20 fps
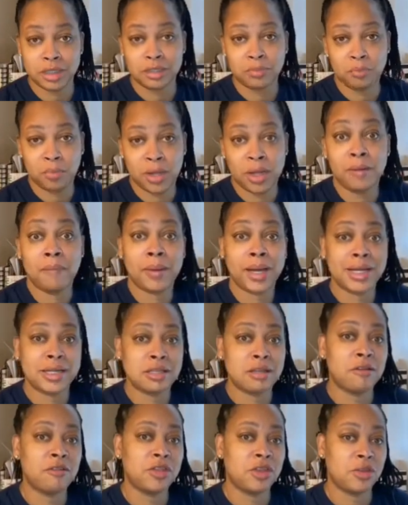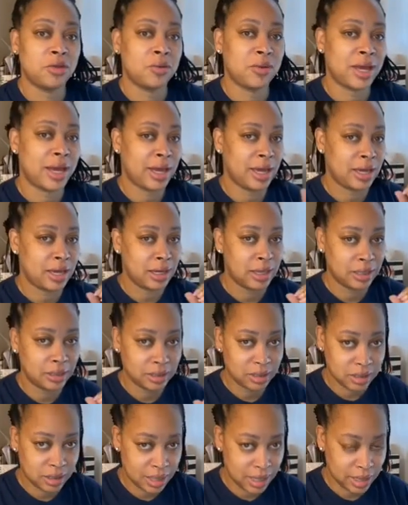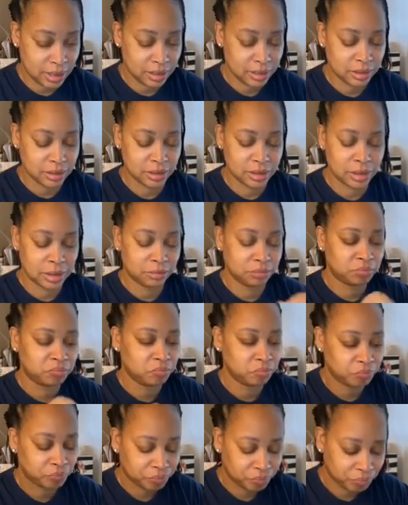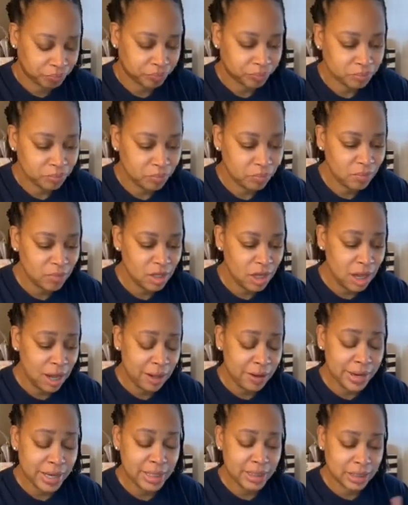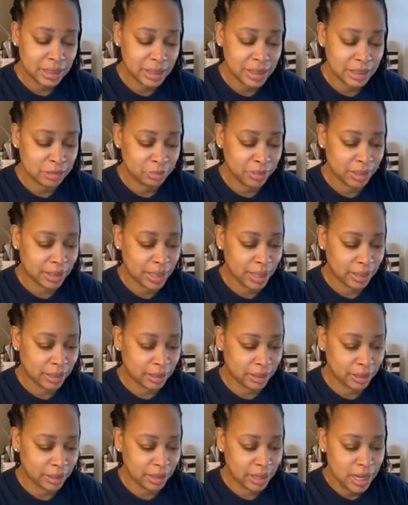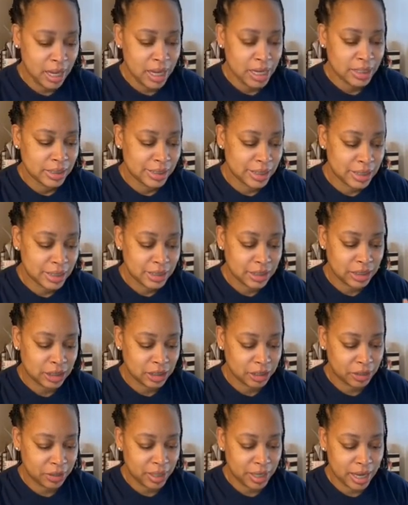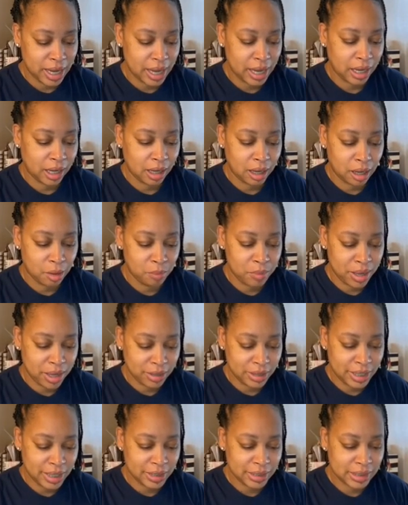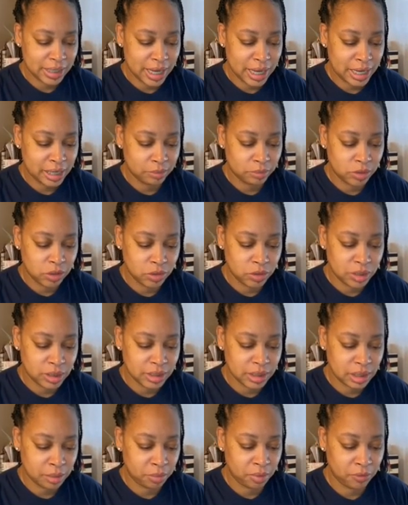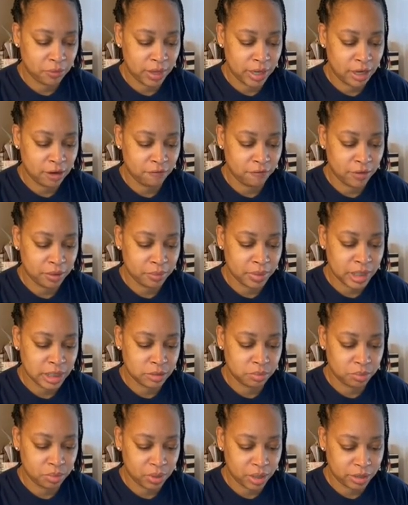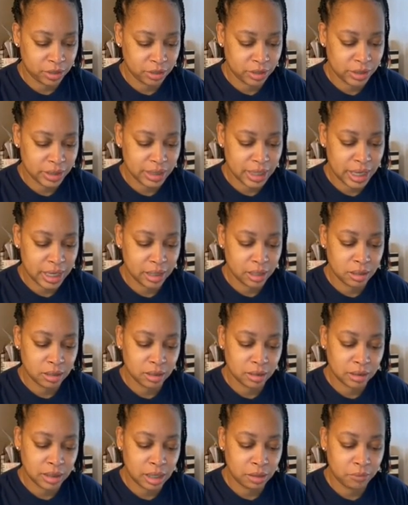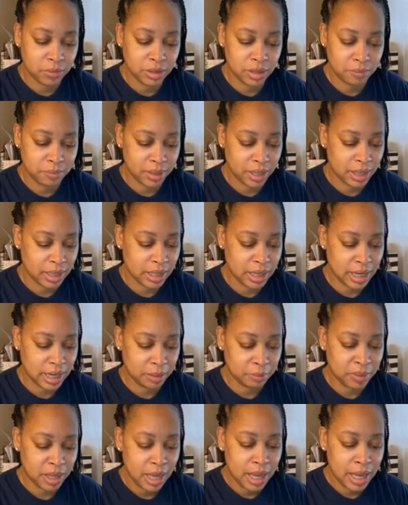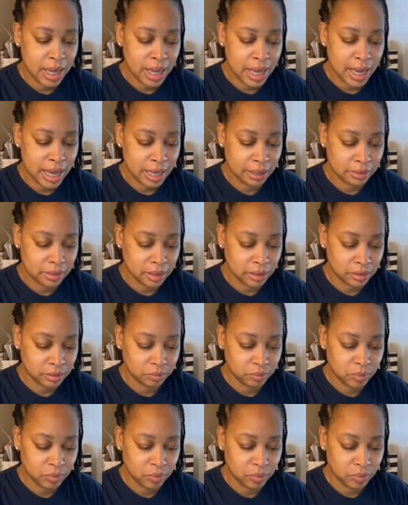putting myself through a challenge. All right, so let's make that clear. Genesis 38. About that time, Judah separated from his brothers and hooked up with a man named Absalom.